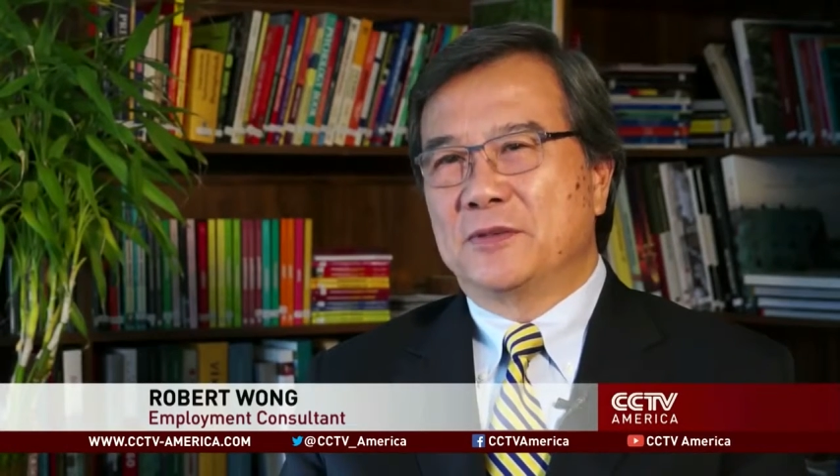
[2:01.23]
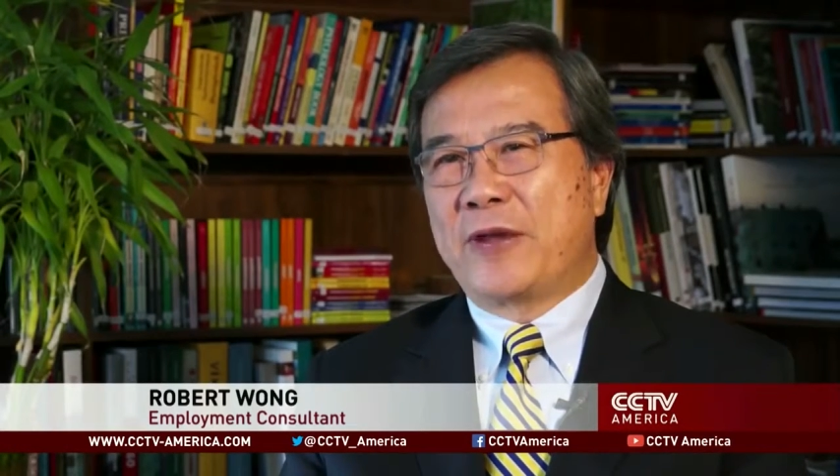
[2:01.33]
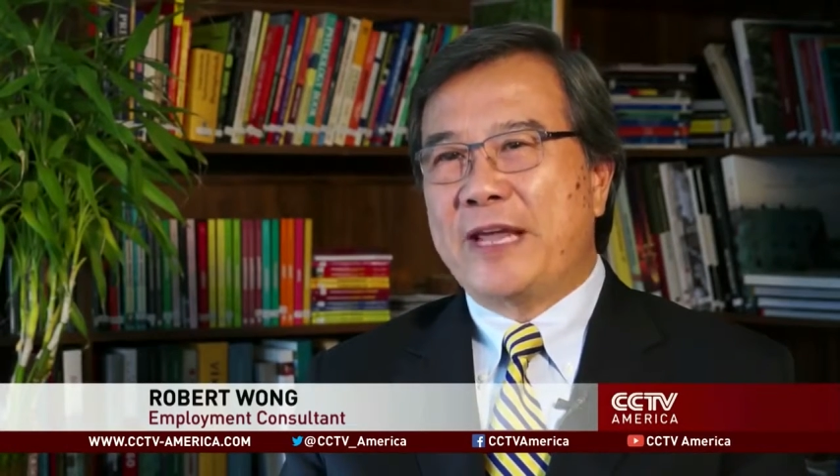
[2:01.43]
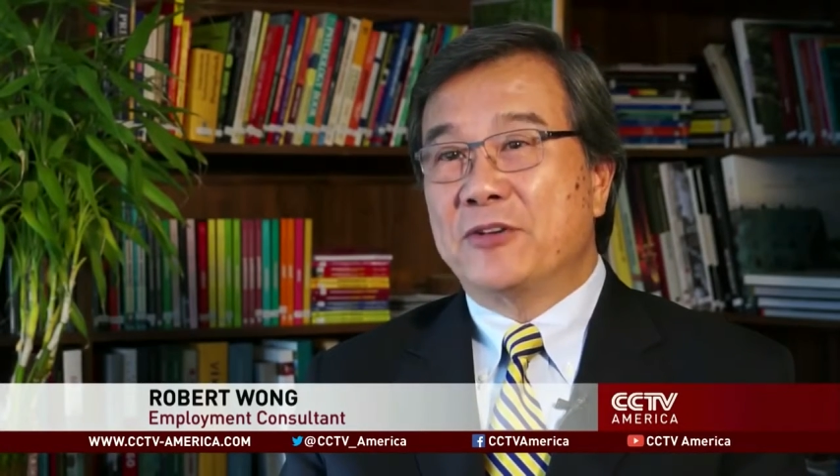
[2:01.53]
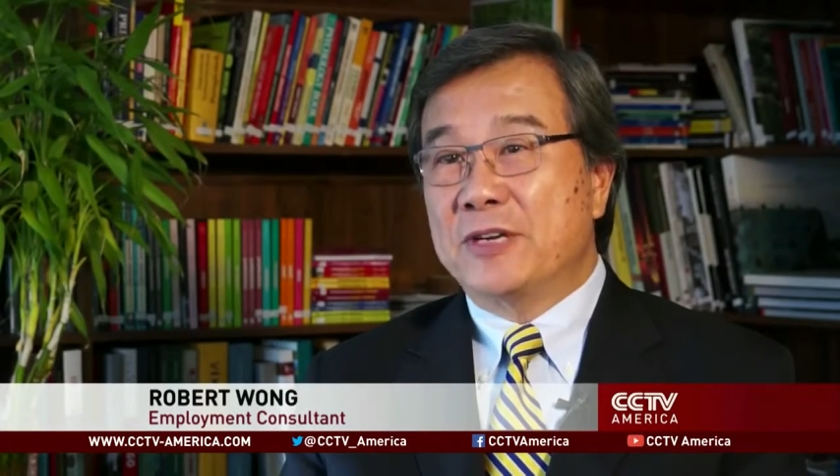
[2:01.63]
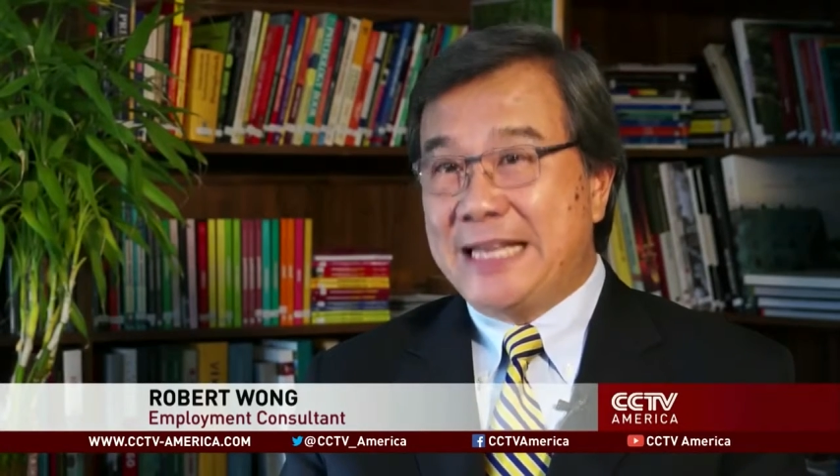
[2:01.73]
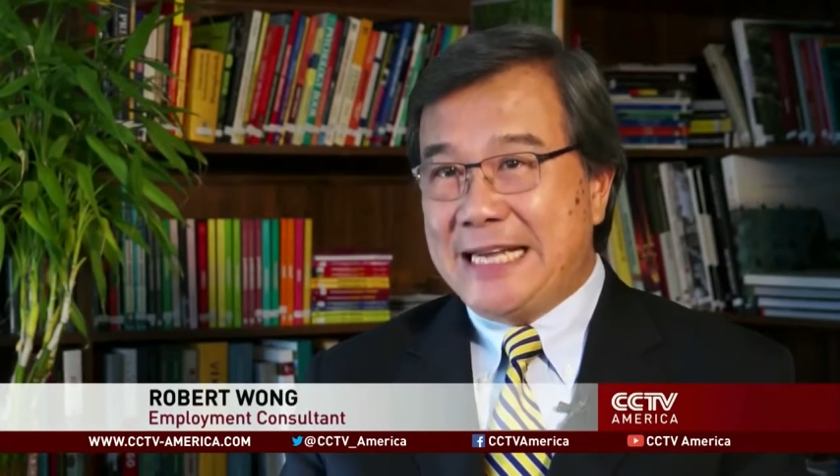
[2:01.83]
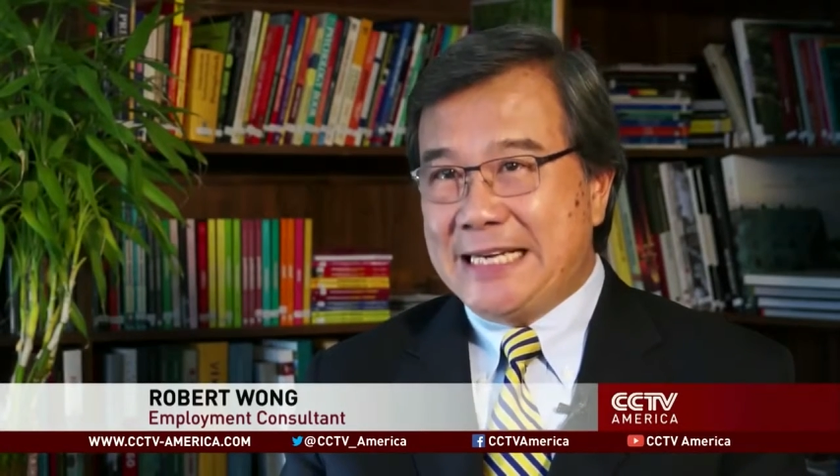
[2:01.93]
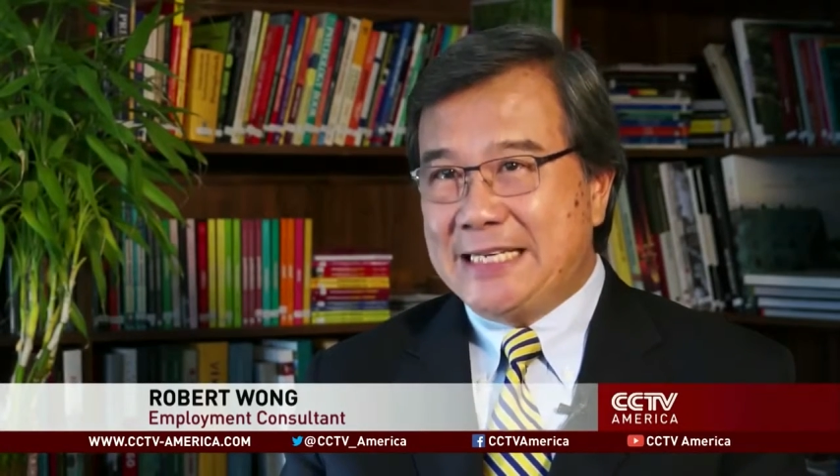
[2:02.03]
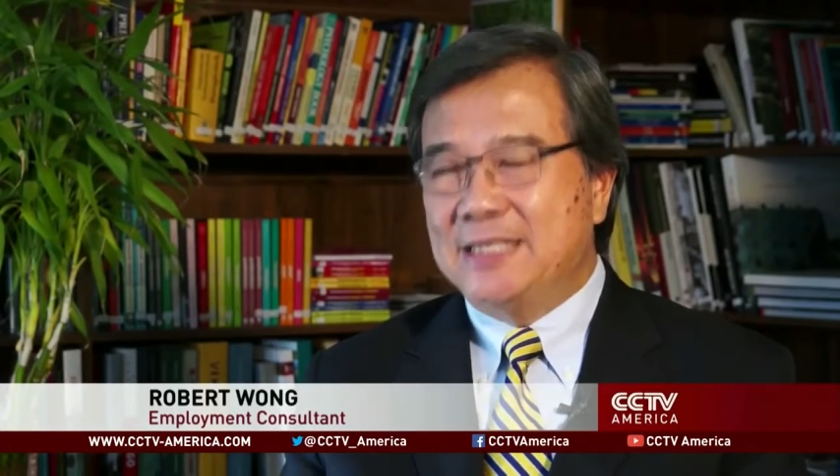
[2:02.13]
greater
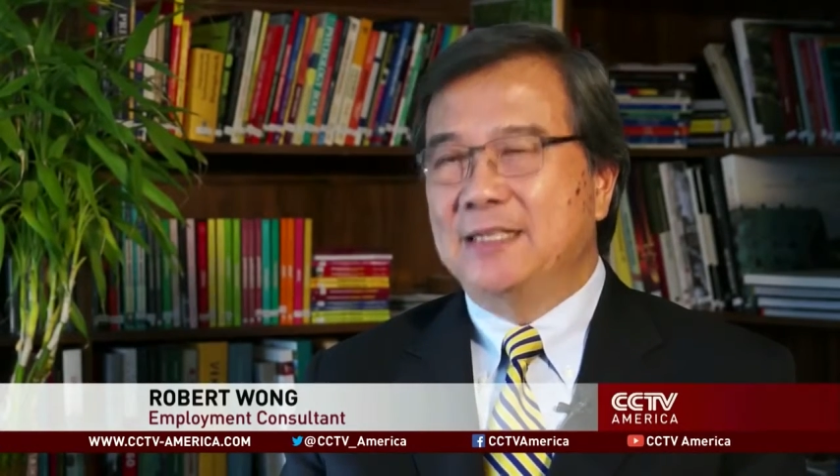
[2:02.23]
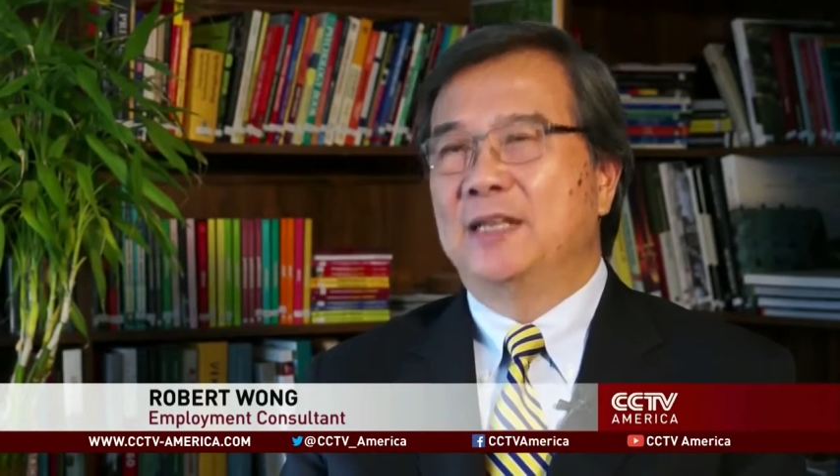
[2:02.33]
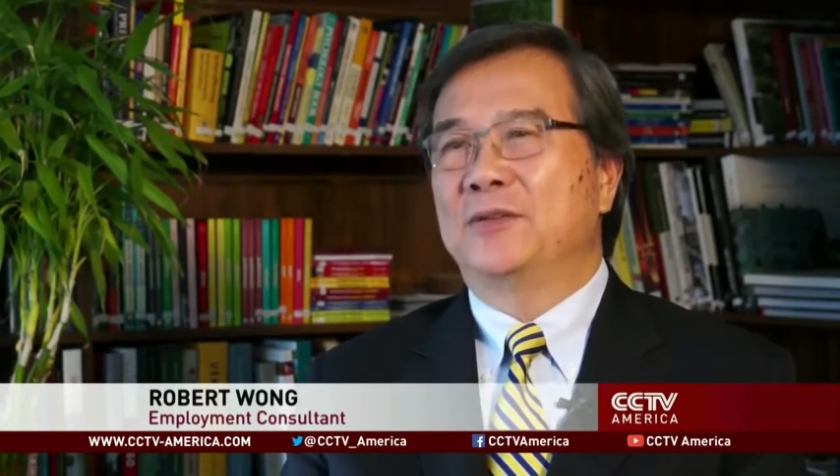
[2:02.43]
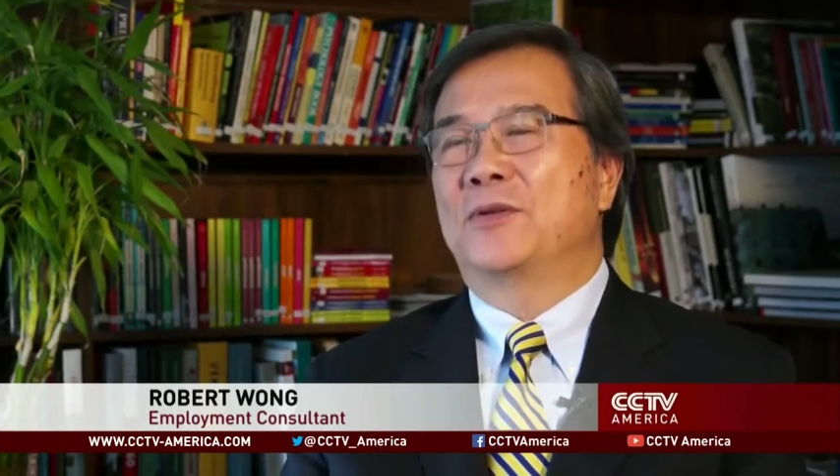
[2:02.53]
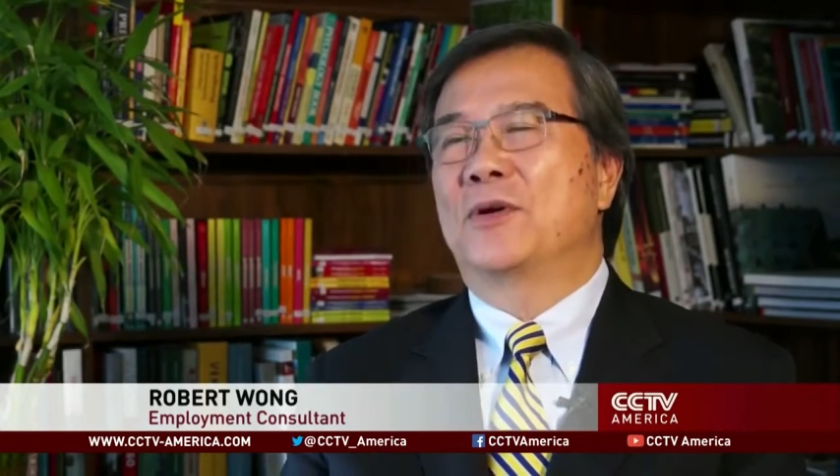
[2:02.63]
need and